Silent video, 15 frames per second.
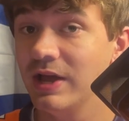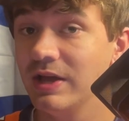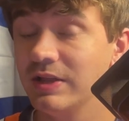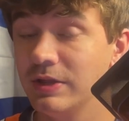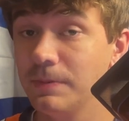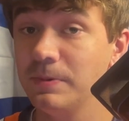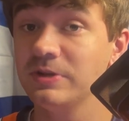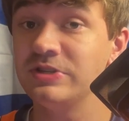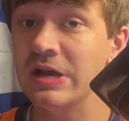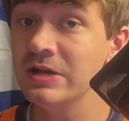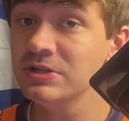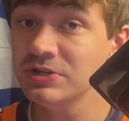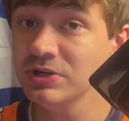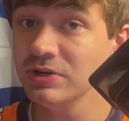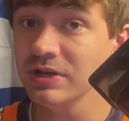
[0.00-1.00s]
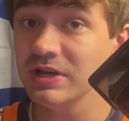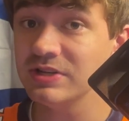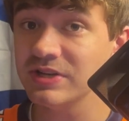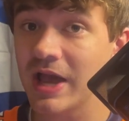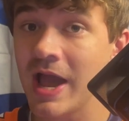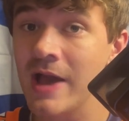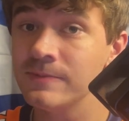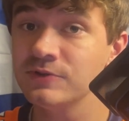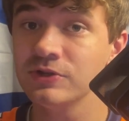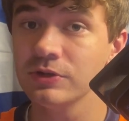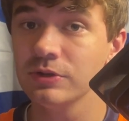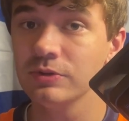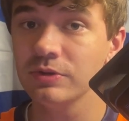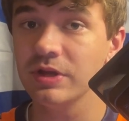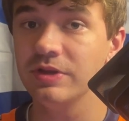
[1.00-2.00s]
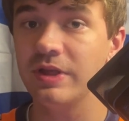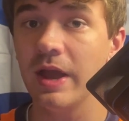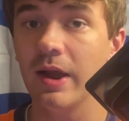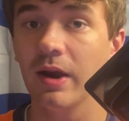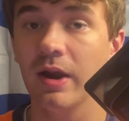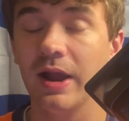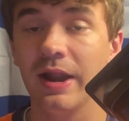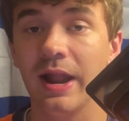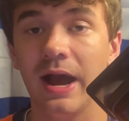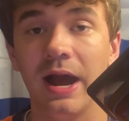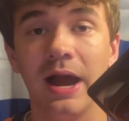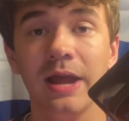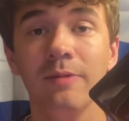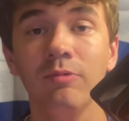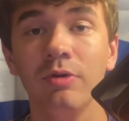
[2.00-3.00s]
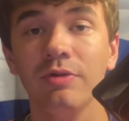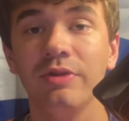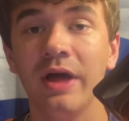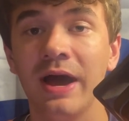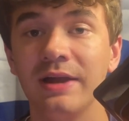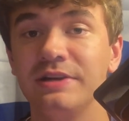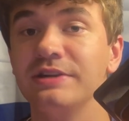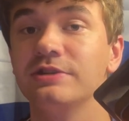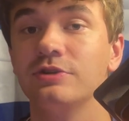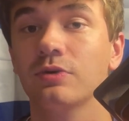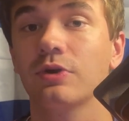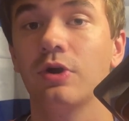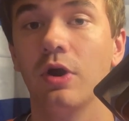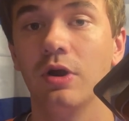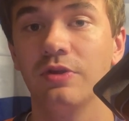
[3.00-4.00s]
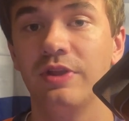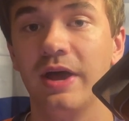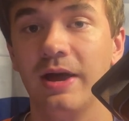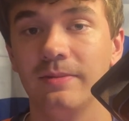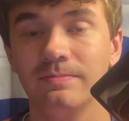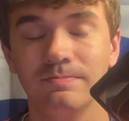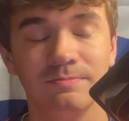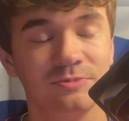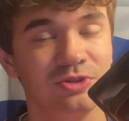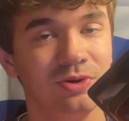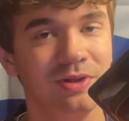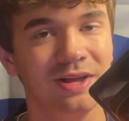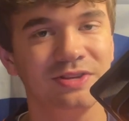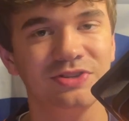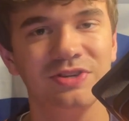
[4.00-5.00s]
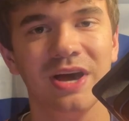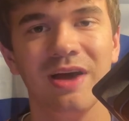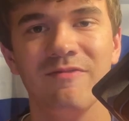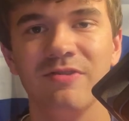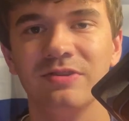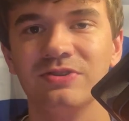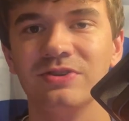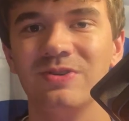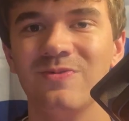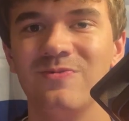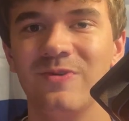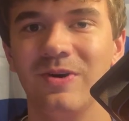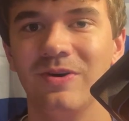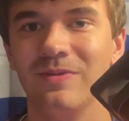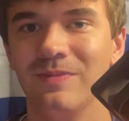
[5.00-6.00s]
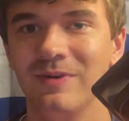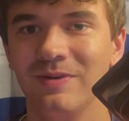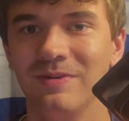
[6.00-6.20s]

the potential is absolutely there, and I will not disregard that. So let's dive into the film.